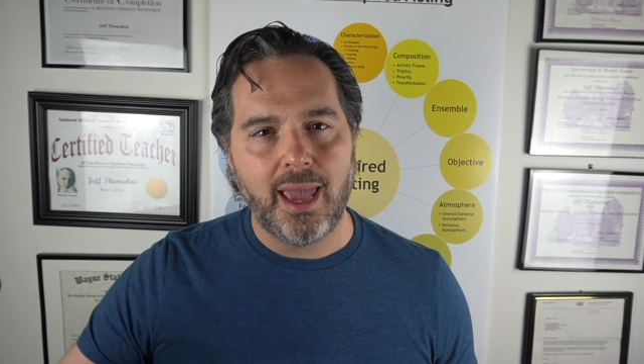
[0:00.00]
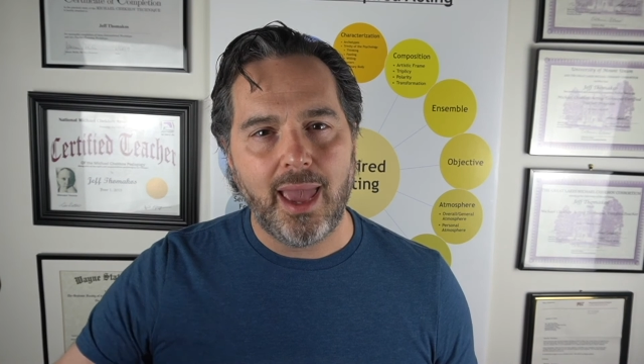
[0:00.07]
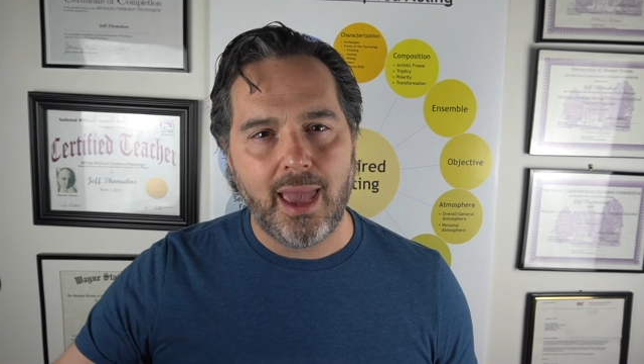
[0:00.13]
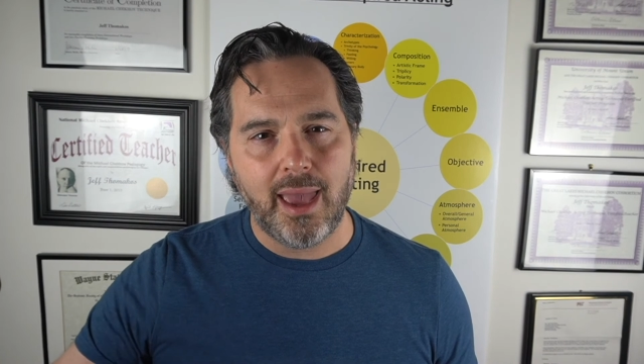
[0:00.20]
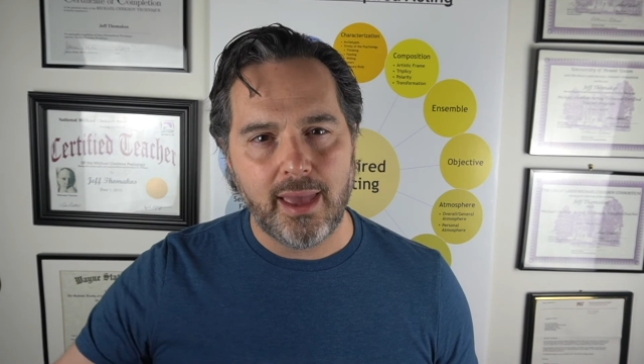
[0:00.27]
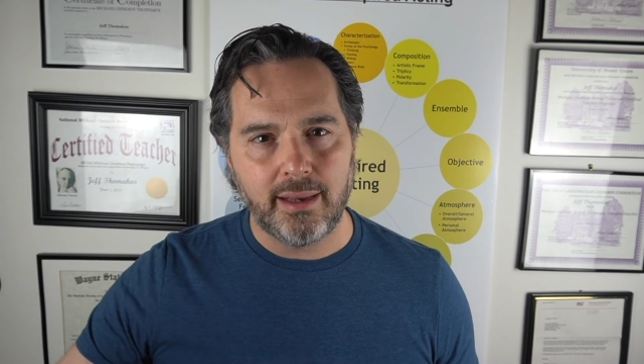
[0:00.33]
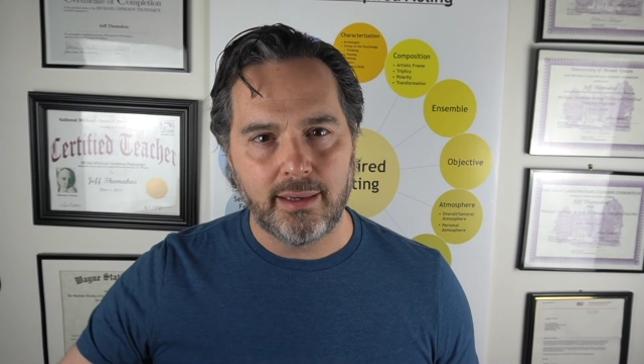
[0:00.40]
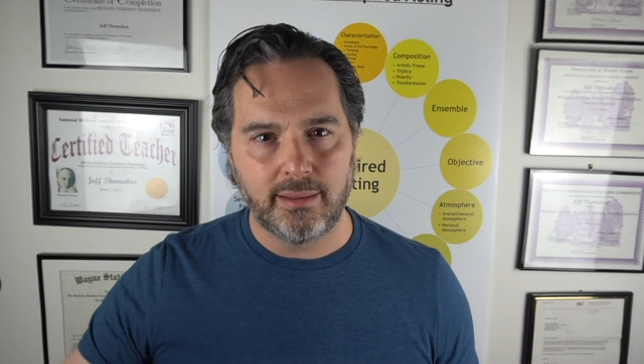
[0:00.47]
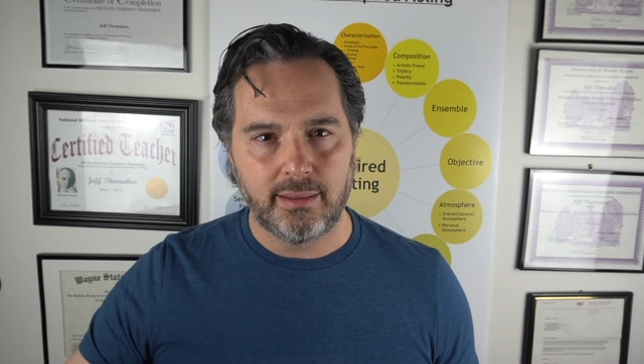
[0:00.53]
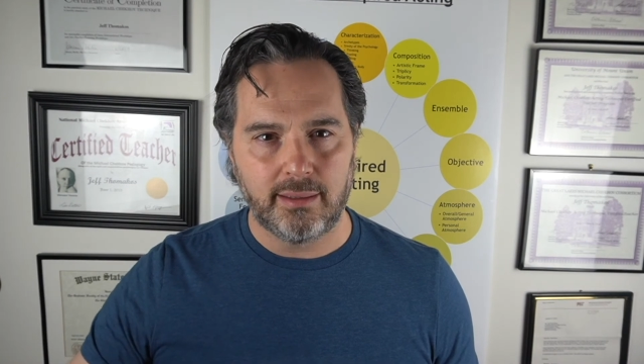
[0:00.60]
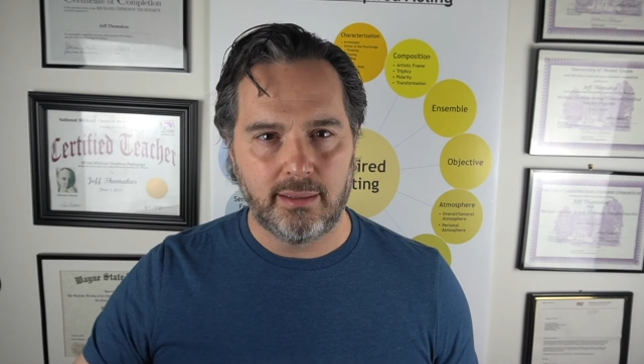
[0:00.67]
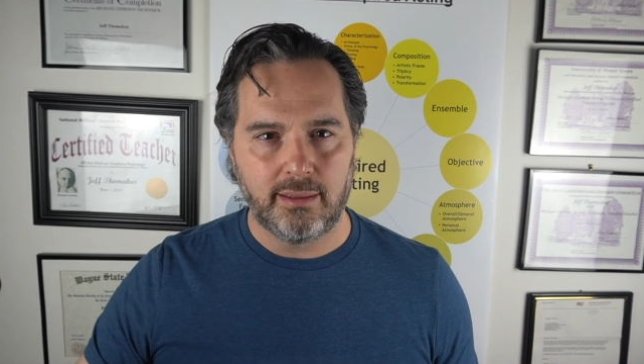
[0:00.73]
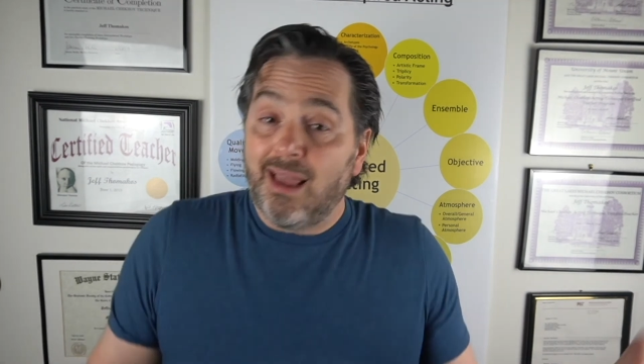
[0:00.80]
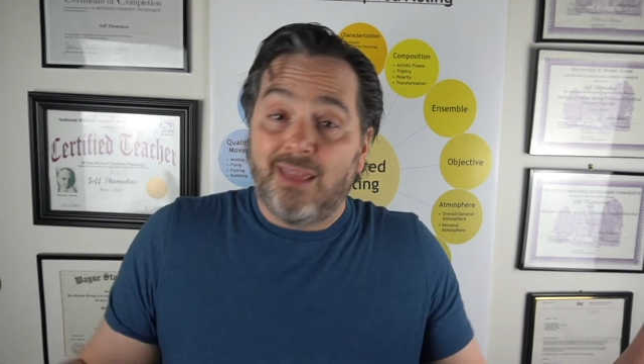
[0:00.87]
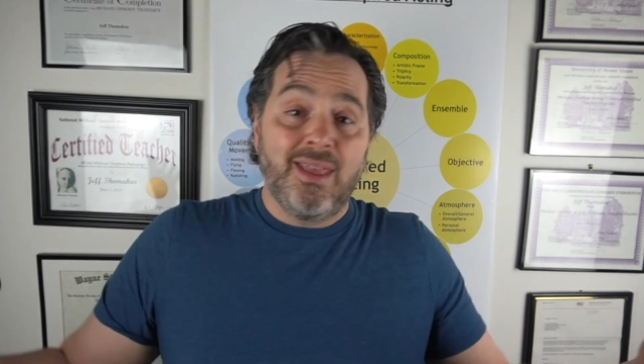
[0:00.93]
end.
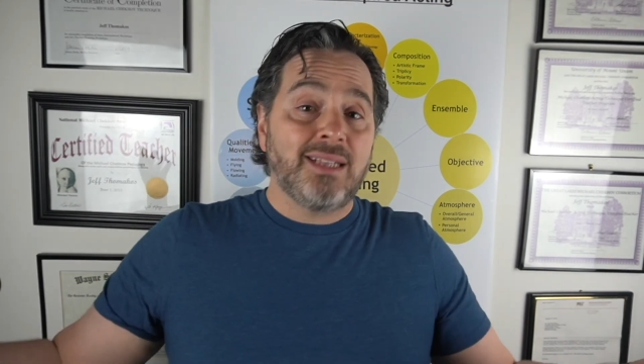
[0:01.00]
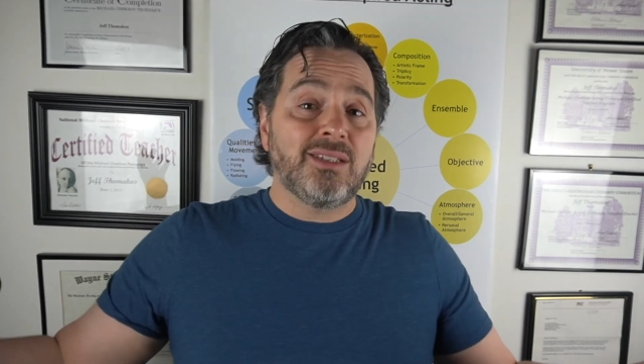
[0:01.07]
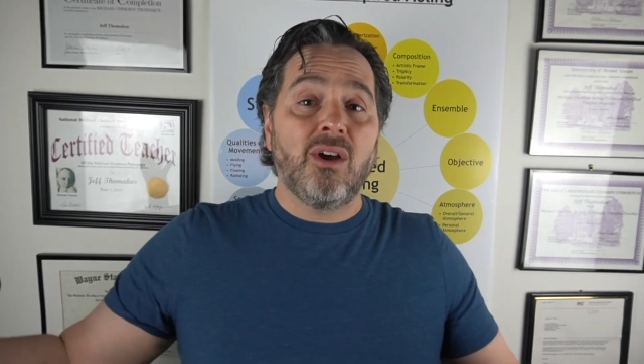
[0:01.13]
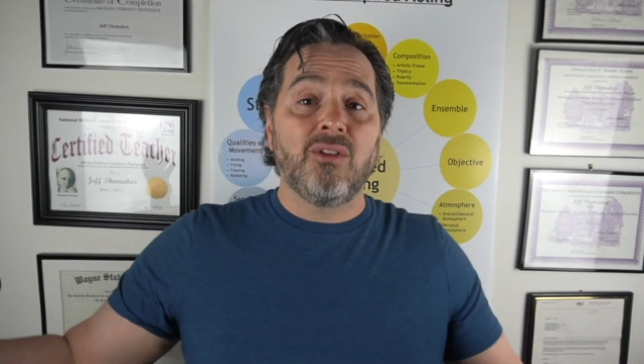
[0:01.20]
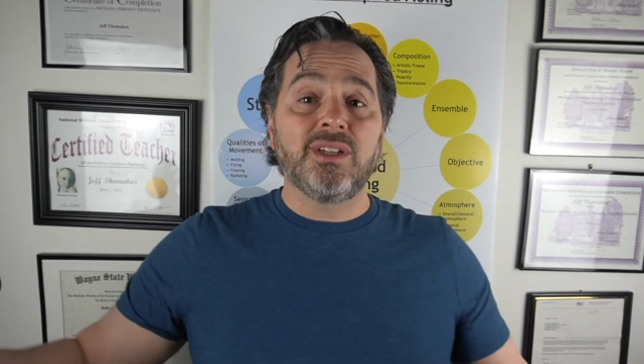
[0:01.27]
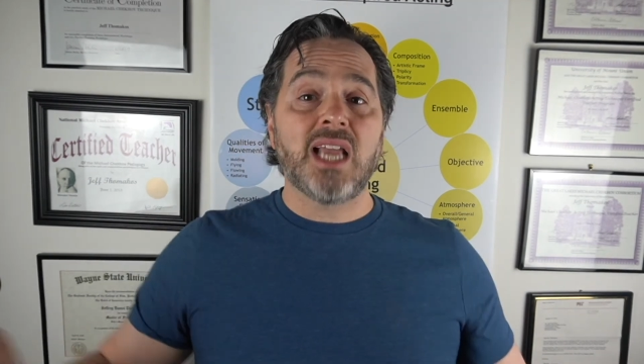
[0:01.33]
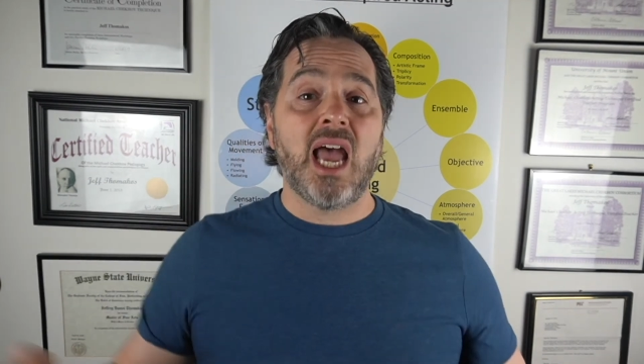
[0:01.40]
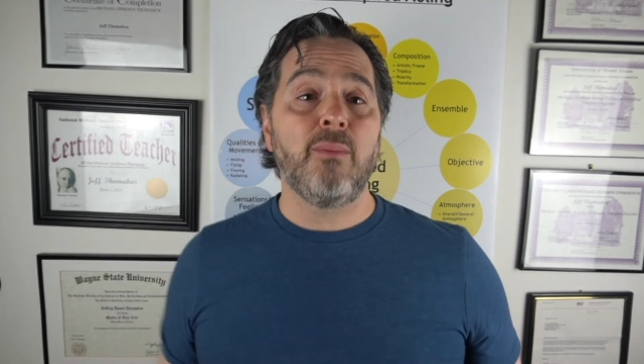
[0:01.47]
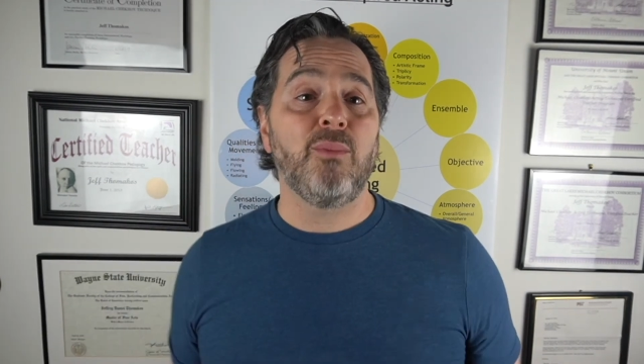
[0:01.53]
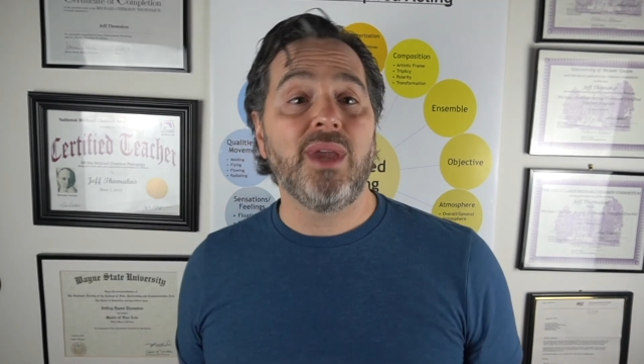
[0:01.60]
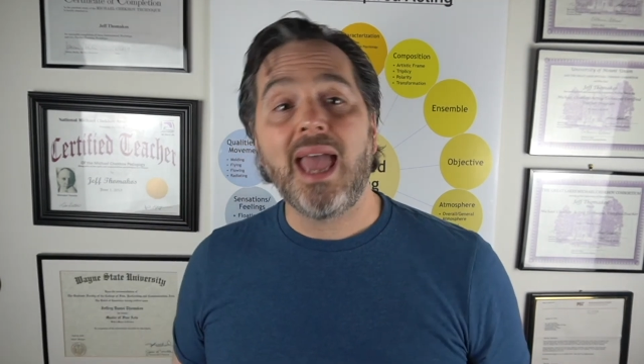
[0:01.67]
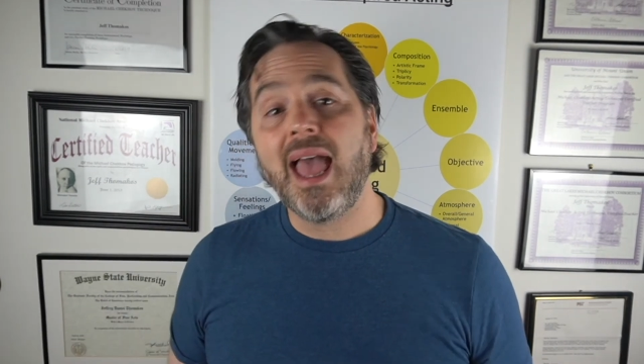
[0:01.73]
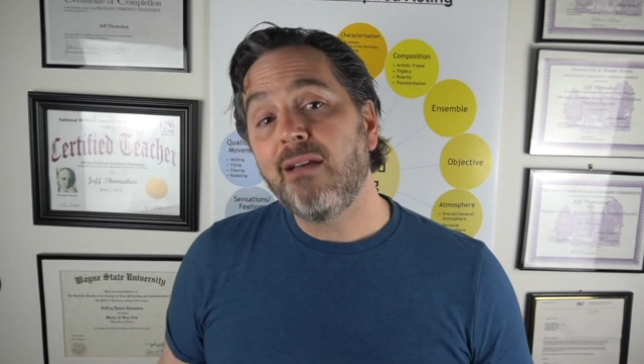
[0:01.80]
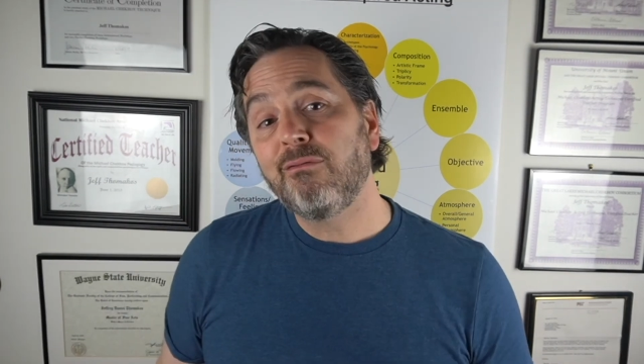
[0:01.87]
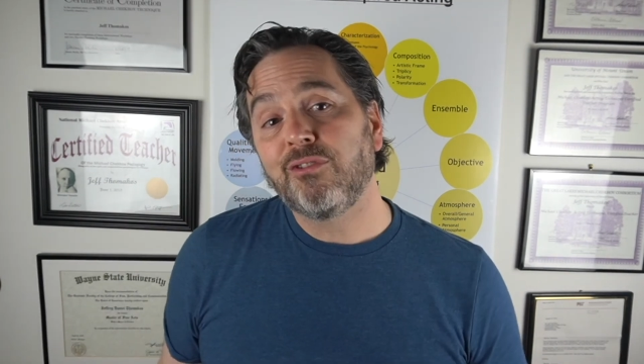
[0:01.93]
And that's all the time we
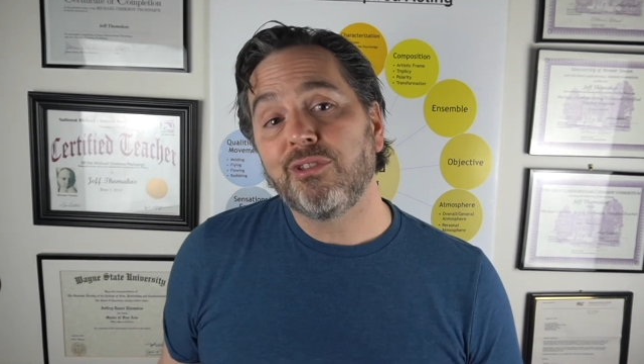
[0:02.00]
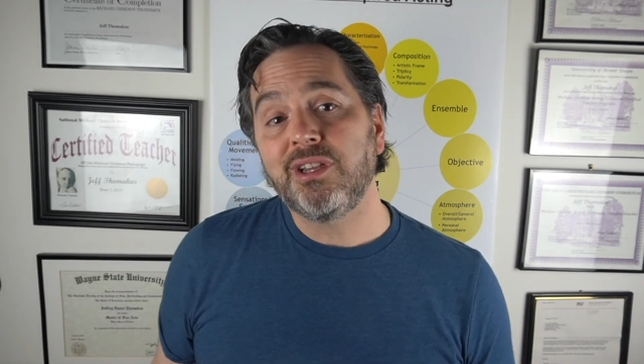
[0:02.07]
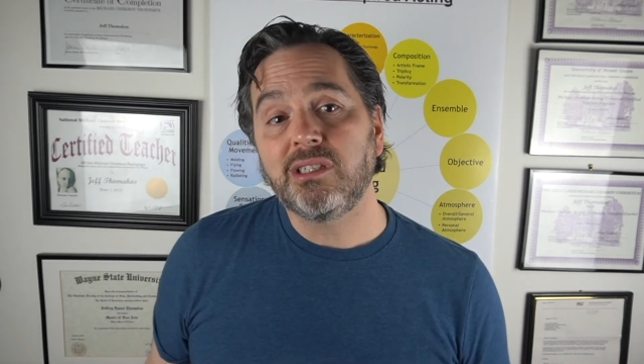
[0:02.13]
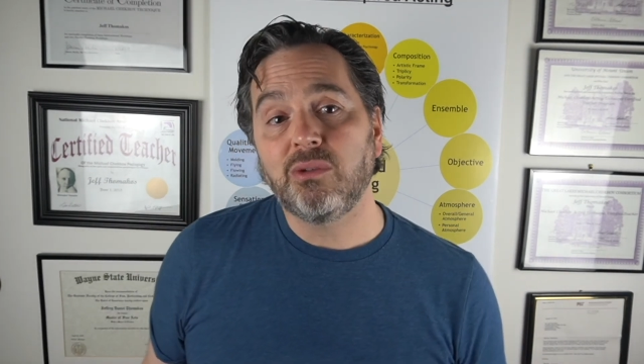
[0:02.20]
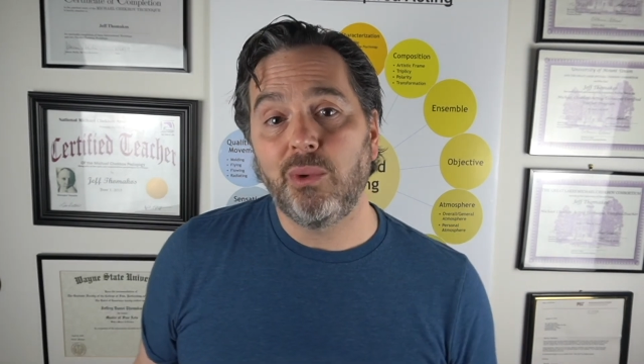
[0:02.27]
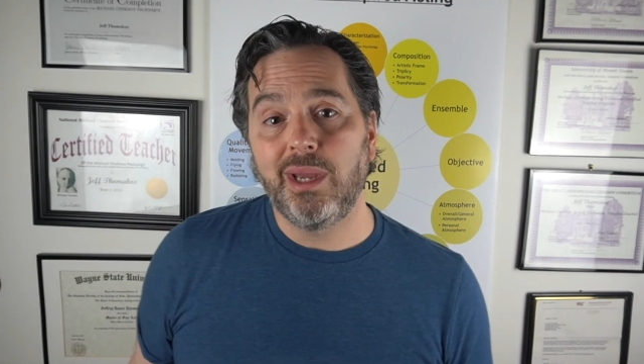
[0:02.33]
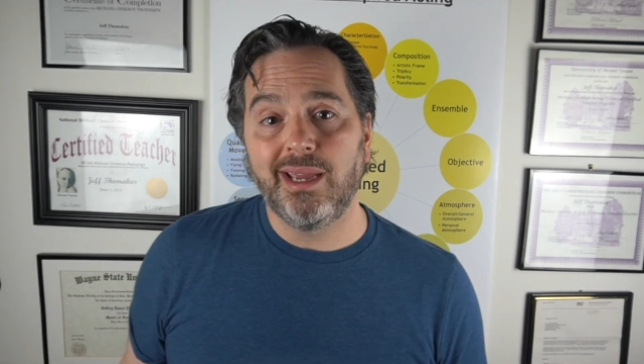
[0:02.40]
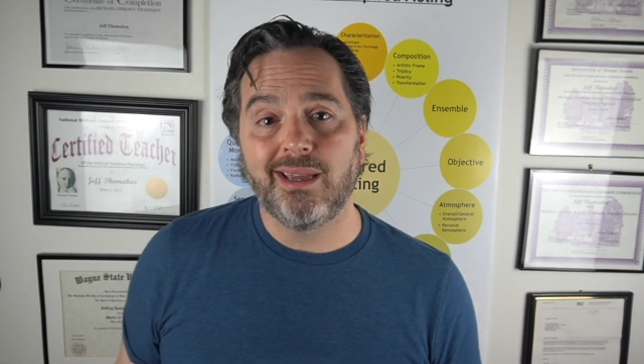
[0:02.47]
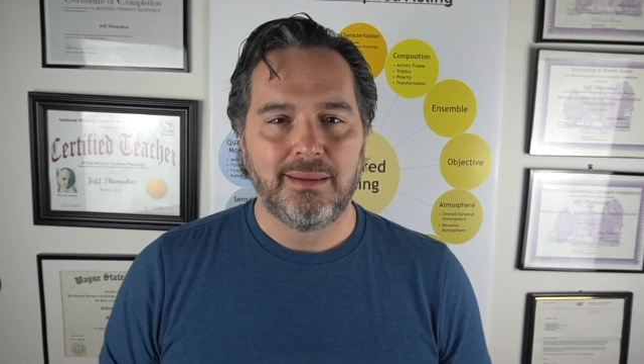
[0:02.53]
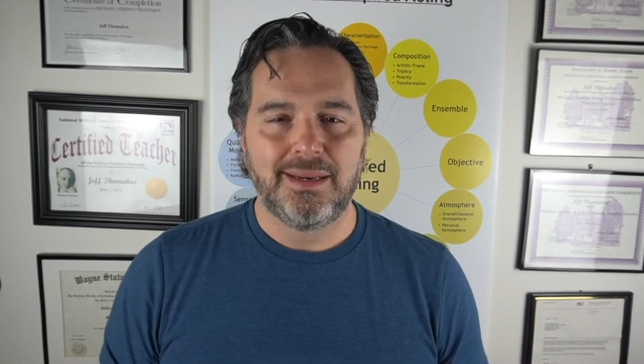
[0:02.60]
have for this week.